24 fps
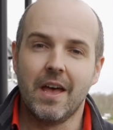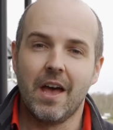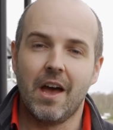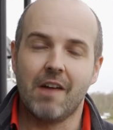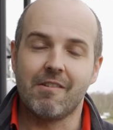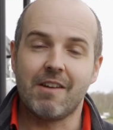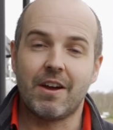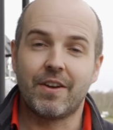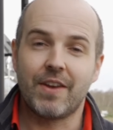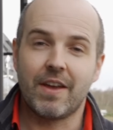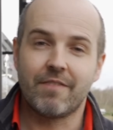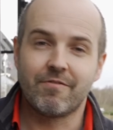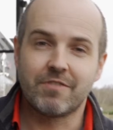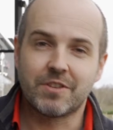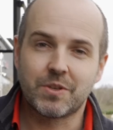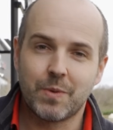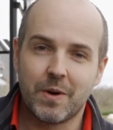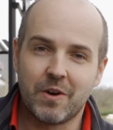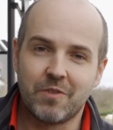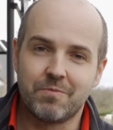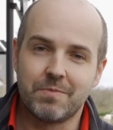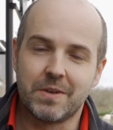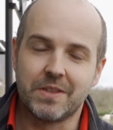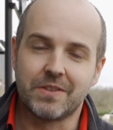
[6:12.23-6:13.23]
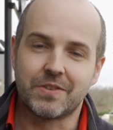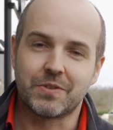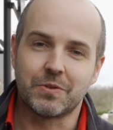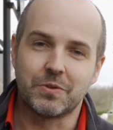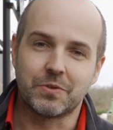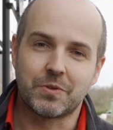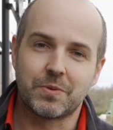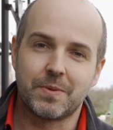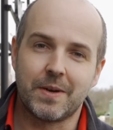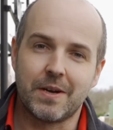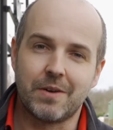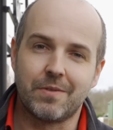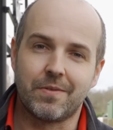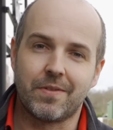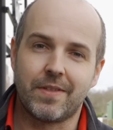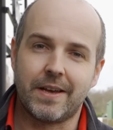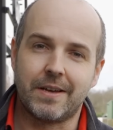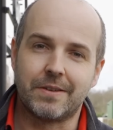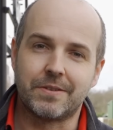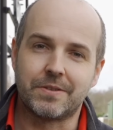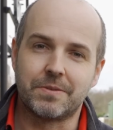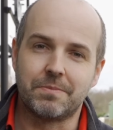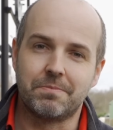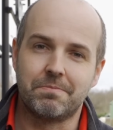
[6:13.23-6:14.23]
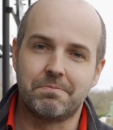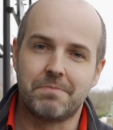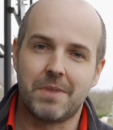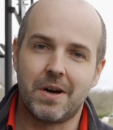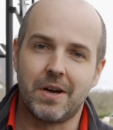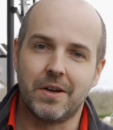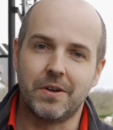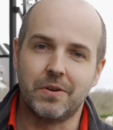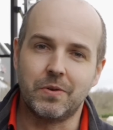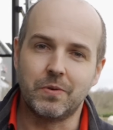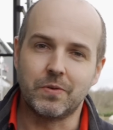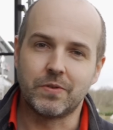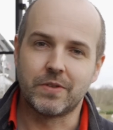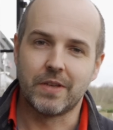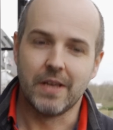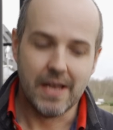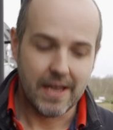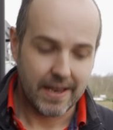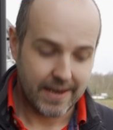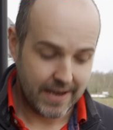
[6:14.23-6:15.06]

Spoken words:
around every 12 months or 12,000 miles.